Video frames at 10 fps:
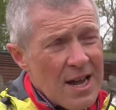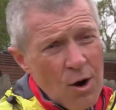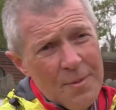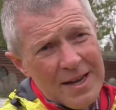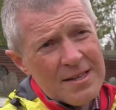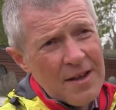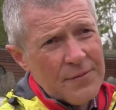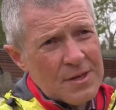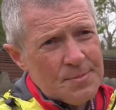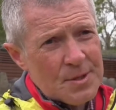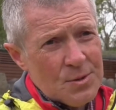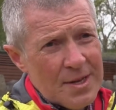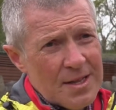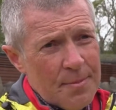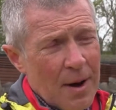It will make a difference
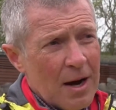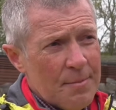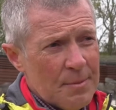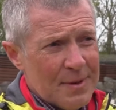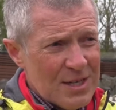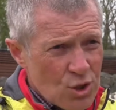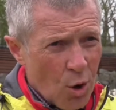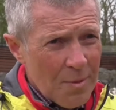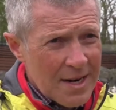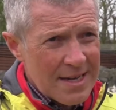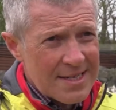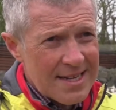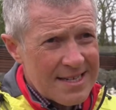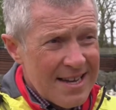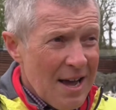between the Parliament being
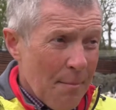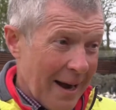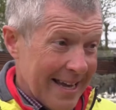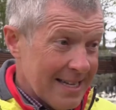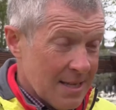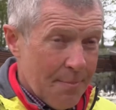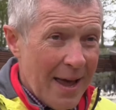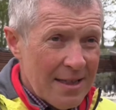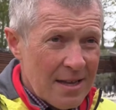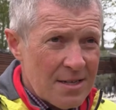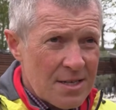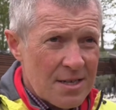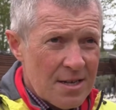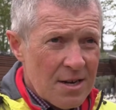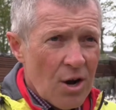dominated by independence
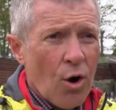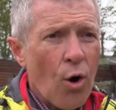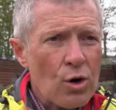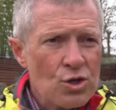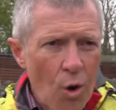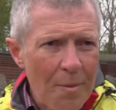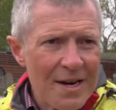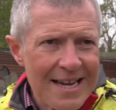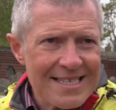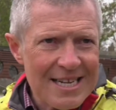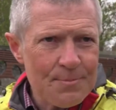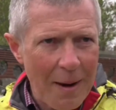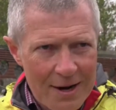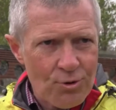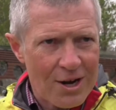or dominated
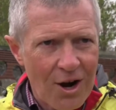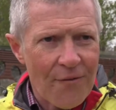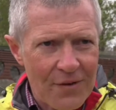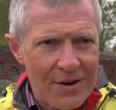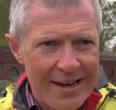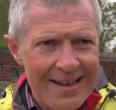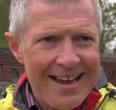by recovery.